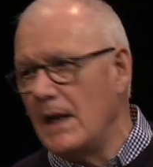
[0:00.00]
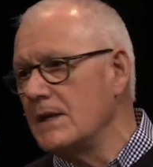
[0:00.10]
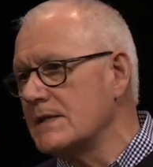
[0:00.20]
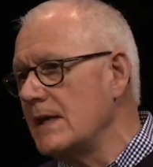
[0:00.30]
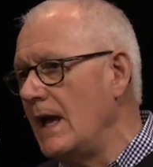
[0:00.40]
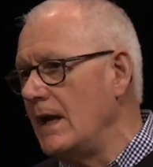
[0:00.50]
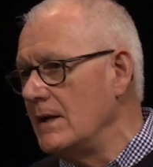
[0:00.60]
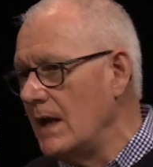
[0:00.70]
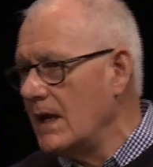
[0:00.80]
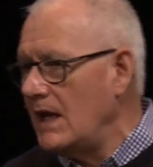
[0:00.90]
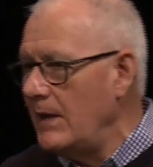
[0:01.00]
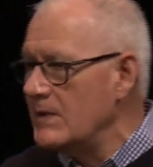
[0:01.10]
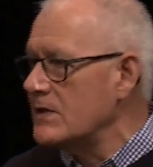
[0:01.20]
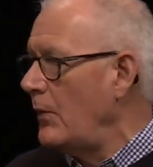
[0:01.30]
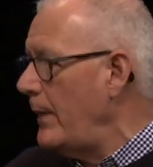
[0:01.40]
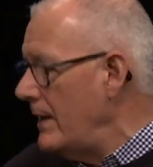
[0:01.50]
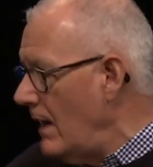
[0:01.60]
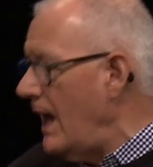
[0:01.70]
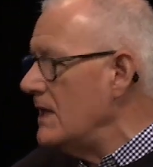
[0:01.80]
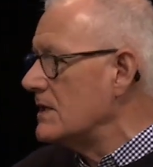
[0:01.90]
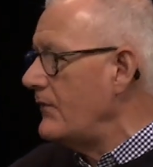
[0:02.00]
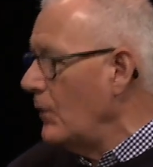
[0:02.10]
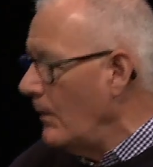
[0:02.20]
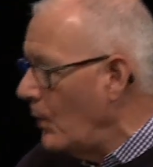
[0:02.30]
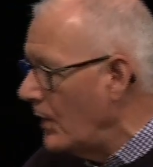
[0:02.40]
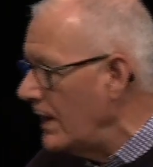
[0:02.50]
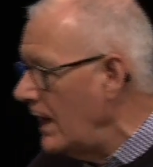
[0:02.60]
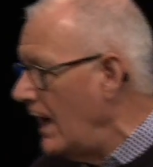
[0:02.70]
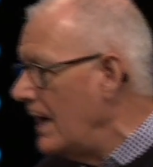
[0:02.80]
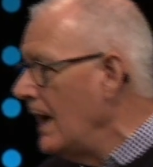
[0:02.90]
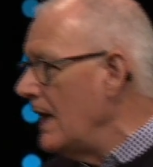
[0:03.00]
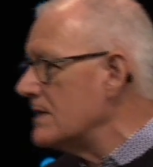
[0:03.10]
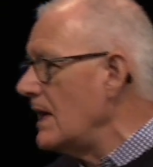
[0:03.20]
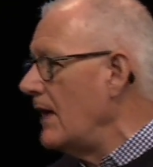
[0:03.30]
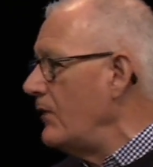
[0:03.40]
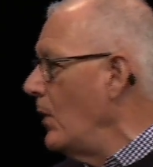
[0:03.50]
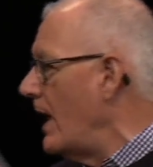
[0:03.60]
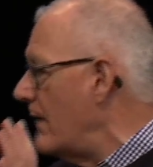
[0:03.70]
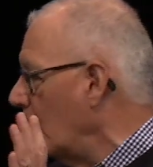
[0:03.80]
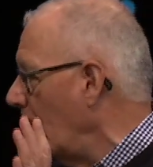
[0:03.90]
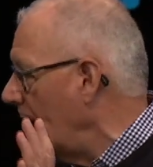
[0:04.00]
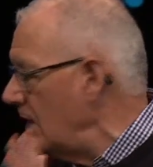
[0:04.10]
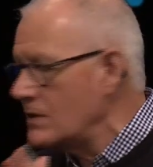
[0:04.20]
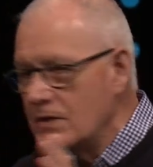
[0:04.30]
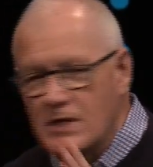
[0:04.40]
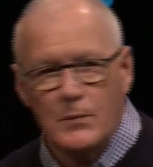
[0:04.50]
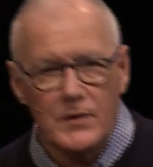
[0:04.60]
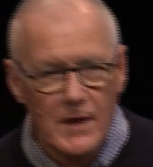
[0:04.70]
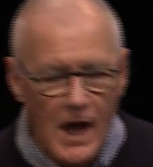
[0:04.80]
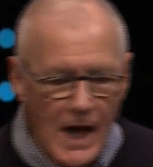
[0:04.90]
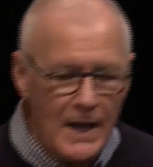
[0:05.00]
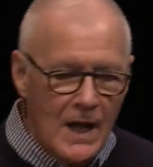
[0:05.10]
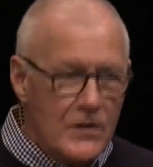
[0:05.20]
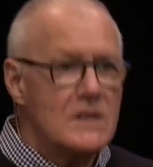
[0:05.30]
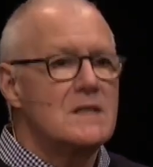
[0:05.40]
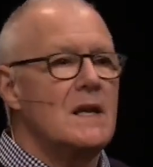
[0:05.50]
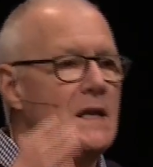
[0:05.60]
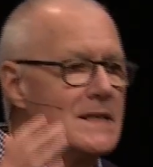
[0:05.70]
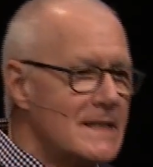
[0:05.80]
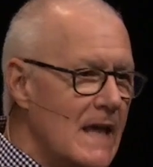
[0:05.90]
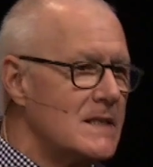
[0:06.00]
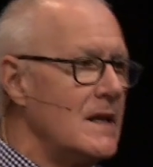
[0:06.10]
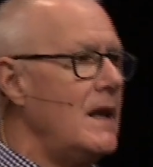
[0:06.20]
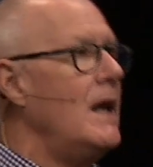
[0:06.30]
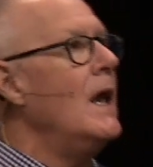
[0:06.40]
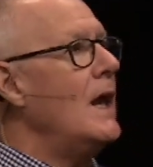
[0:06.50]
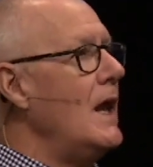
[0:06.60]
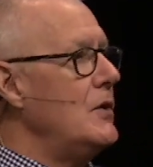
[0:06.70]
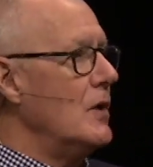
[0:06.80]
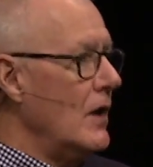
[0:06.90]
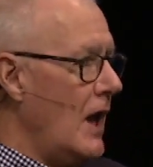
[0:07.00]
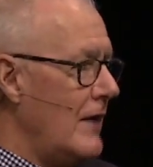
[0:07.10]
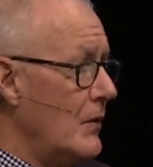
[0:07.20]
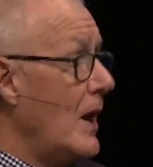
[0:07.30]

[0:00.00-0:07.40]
He didn't say, Nicodemus, it would be nice if you were born again. He's saying, if you want to have a relationship with God, this is a necessity in your life.